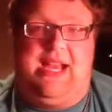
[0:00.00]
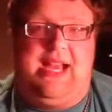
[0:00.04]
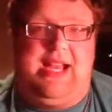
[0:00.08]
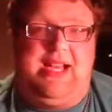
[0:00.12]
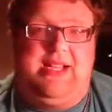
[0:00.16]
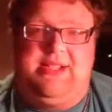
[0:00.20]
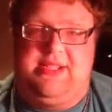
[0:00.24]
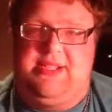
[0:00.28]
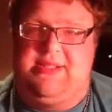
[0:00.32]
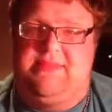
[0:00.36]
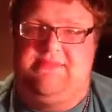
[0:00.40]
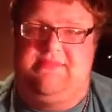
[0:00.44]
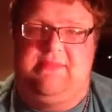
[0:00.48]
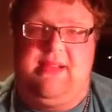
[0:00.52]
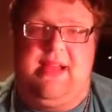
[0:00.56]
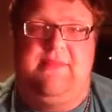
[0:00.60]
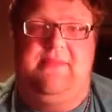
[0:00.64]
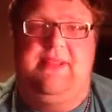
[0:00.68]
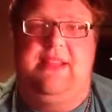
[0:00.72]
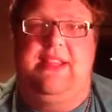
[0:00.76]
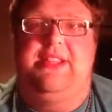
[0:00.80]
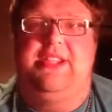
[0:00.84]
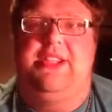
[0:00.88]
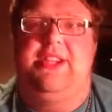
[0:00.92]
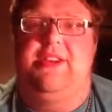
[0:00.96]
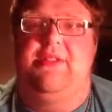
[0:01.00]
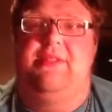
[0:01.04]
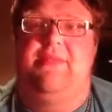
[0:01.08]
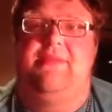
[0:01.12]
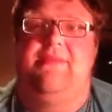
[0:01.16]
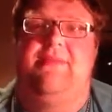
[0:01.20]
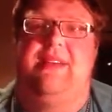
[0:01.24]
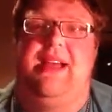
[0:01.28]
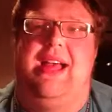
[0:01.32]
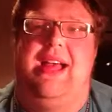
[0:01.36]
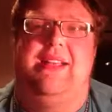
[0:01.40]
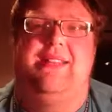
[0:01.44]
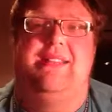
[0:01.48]
I beat you.
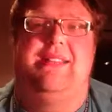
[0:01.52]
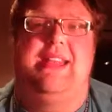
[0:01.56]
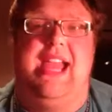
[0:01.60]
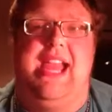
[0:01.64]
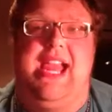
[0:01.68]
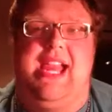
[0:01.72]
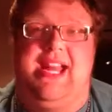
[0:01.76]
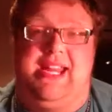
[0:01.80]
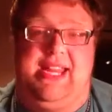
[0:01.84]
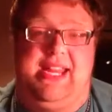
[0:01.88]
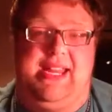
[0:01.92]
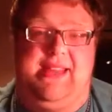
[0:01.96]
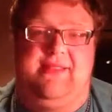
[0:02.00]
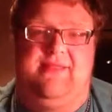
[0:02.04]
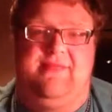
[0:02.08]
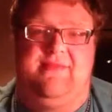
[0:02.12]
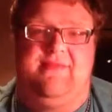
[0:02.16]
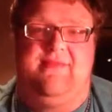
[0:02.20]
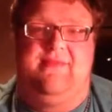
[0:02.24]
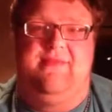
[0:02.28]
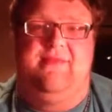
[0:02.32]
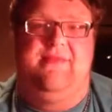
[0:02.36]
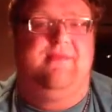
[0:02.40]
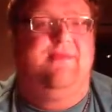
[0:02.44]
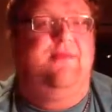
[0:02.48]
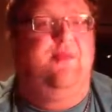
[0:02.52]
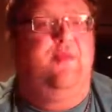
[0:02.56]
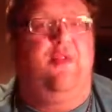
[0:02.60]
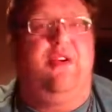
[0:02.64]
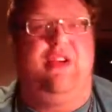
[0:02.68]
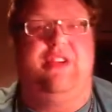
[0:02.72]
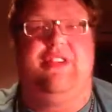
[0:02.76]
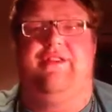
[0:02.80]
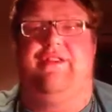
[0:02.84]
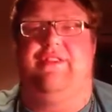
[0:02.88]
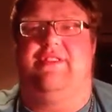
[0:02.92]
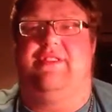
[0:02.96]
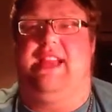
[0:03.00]
And Katie,
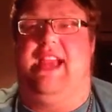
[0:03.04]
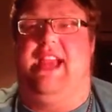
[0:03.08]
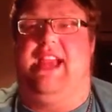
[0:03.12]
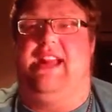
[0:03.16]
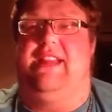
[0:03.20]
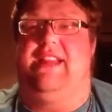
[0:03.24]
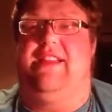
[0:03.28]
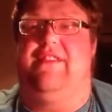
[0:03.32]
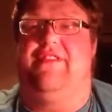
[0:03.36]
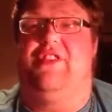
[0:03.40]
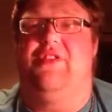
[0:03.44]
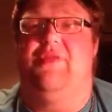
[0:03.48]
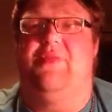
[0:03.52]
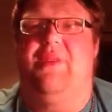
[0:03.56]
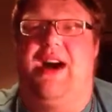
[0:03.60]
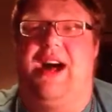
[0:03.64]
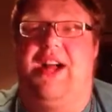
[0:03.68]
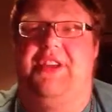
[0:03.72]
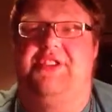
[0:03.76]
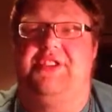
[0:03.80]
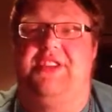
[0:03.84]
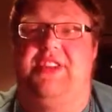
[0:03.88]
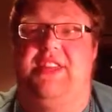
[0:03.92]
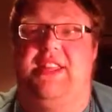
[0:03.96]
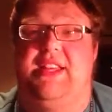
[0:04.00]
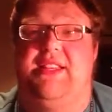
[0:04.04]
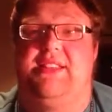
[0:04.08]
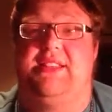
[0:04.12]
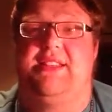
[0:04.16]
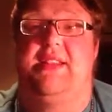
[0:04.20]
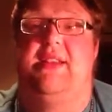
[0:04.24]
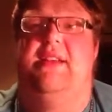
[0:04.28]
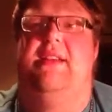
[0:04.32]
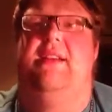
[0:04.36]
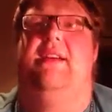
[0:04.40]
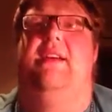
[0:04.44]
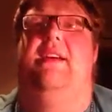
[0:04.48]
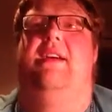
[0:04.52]
wonderful Katie, if you're watching this,
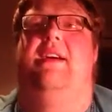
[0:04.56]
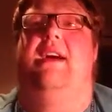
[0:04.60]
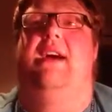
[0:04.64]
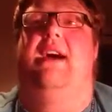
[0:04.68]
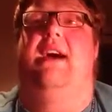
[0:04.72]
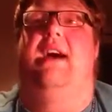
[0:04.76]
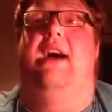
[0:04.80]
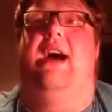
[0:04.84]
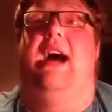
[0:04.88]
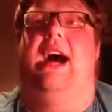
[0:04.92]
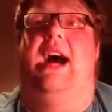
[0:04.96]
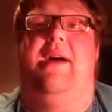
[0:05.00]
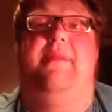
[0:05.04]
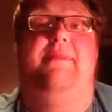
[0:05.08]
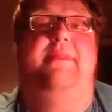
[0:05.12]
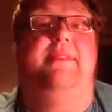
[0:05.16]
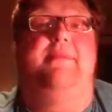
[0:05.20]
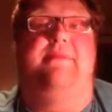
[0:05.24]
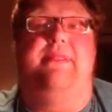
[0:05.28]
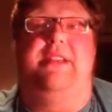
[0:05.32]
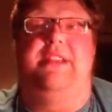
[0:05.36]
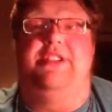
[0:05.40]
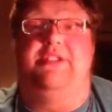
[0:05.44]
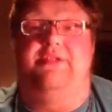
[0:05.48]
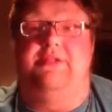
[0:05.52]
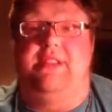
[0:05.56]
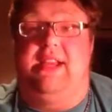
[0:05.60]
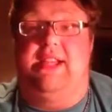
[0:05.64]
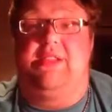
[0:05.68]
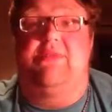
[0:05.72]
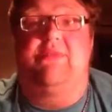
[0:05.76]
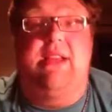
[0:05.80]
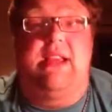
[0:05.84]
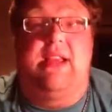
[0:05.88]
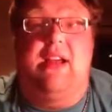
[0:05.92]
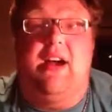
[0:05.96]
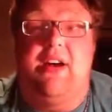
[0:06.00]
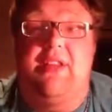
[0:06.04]
I'm going to beat you next
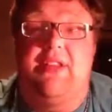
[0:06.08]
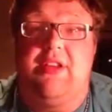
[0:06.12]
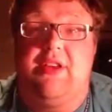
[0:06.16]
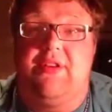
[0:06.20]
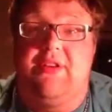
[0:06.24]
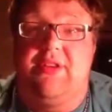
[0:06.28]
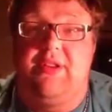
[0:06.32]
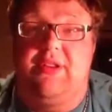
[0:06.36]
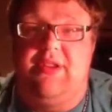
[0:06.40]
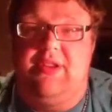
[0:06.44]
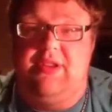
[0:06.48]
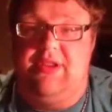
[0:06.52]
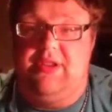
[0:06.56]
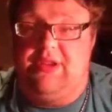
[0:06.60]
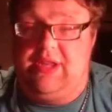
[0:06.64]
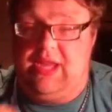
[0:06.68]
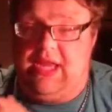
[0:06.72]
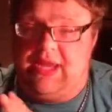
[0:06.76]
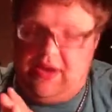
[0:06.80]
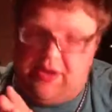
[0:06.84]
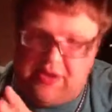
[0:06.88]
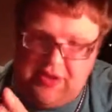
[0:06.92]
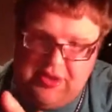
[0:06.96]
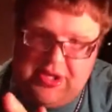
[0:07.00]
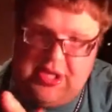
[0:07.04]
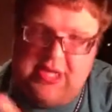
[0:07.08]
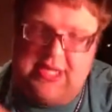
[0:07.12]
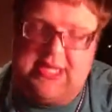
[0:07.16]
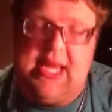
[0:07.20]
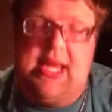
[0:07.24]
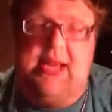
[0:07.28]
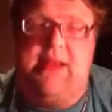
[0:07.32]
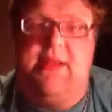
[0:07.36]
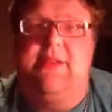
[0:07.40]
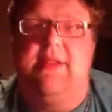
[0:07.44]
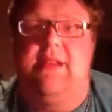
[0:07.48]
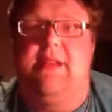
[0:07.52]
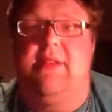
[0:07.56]
week. Although, I know you just
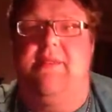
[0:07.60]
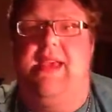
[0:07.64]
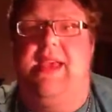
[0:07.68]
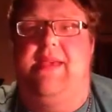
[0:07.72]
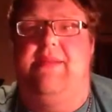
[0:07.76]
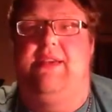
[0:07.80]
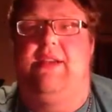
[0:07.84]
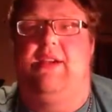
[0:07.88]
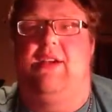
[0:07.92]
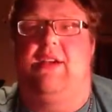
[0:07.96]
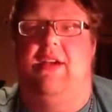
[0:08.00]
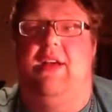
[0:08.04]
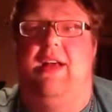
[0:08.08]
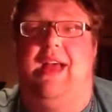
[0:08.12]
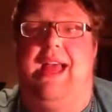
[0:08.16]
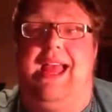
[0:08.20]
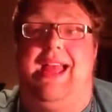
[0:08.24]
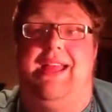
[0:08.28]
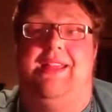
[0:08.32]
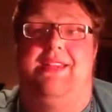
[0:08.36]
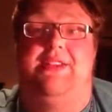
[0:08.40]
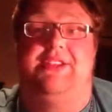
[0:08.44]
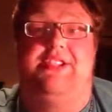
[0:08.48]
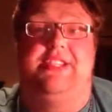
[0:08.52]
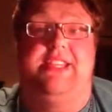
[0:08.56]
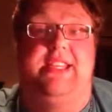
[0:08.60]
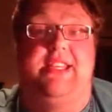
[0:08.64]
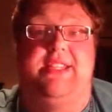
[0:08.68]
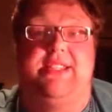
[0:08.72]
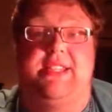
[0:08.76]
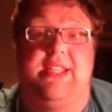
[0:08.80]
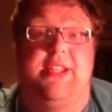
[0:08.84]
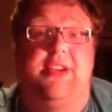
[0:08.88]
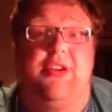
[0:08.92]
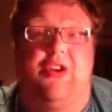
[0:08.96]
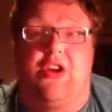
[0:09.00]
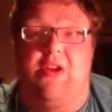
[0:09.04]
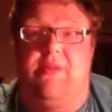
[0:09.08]
had a little baby girl, and she is
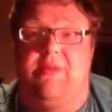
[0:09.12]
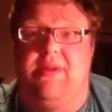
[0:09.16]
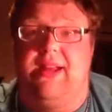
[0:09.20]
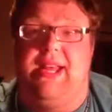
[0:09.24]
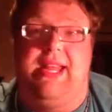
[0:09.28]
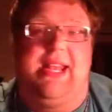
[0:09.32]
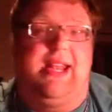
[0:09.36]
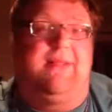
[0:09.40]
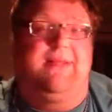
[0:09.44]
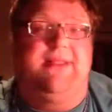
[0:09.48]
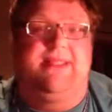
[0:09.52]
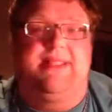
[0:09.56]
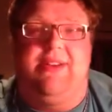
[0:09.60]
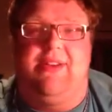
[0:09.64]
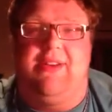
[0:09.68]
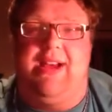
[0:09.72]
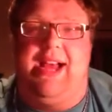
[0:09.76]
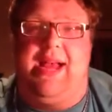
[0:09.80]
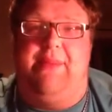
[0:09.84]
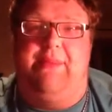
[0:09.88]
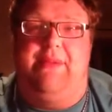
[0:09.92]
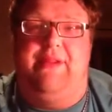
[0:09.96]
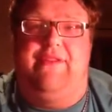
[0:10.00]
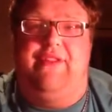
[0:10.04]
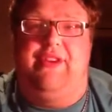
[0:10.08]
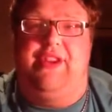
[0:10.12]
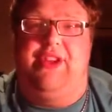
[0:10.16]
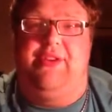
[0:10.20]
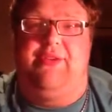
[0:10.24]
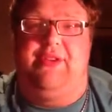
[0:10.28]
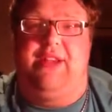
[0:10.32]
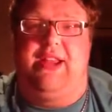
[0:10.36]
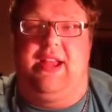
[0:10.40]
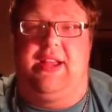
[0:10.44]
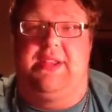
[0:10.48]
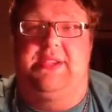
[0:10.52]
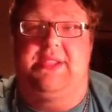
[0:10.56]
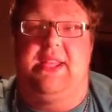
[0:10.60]
adorable, and I'm so happy for you
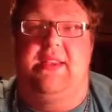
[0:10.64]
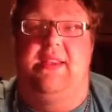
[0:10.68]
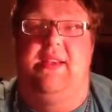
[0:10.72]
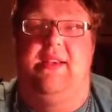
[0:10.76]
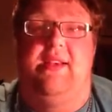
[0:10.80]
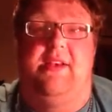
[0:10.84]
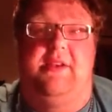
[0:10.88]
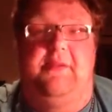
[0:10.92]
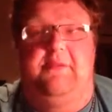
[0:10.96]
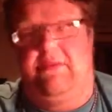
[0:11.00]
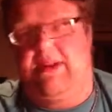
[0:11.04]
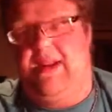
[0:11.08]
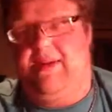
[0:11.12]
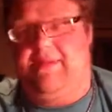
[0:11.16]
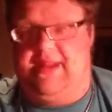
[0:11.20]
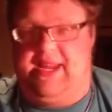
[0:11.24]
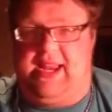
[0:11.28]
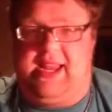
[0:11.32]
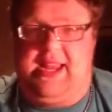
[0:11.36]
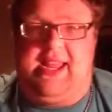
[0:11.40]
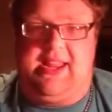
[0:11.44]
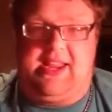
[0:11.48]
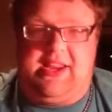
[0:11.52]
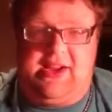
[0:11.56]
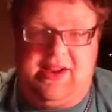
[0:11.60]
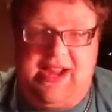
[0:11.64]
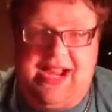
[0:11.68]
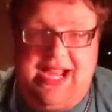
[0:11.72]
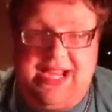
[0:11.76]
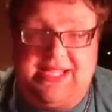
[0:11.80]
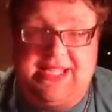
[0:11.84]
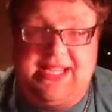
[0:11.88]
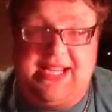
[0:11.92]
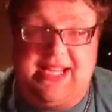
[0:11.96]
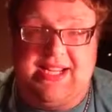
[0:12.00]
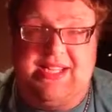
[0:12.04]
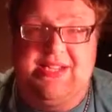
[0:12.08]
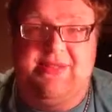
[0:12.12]
in Austin, but I'm going to kick your
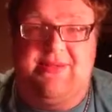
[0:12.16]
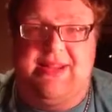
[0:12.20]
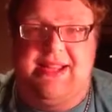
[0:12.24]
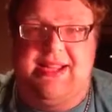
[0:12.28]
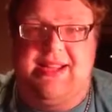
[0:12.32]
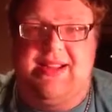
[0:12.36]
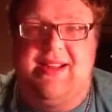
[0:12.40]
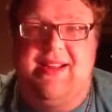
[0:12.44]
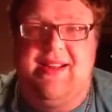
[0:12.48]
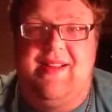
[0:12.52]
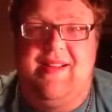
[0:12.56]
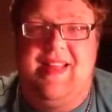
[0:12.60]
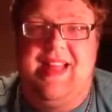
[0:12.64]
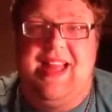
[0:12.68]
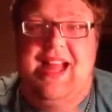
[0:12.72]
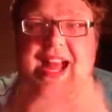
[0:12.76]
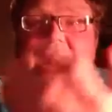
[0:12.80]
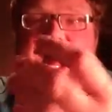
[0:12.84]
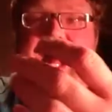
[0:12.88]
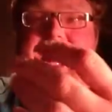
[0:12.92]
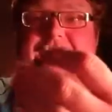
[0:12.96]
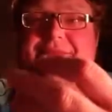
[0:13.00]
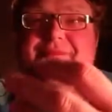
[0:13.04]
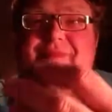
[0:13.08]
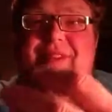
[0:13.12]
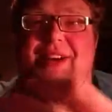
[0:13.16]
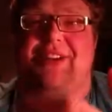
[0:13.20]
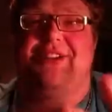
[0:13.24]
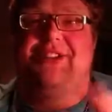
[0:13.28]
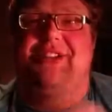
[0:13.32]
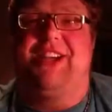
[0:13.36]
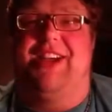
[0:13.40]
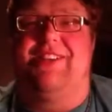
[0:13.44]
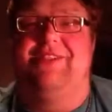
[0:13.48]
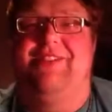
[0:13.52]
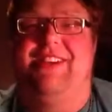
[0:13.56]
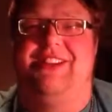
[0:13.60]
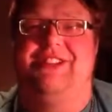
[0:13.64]
ass next week. I have
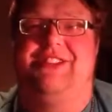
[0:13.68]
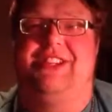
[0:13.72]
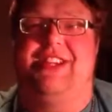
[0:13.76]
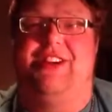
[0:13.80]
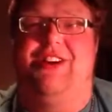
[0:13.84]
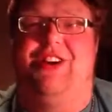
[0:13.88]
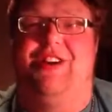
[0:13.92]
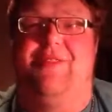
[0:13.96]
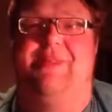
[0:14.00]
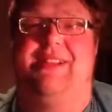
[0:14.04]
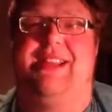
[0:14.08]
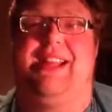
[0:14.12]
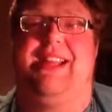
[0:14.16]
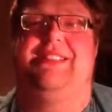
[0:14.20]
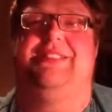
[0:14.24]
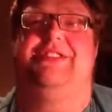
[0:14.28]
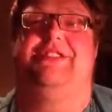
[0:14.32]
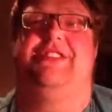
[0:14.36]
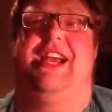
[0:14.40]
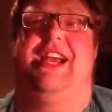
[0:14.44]
Marshawn Lynch at home against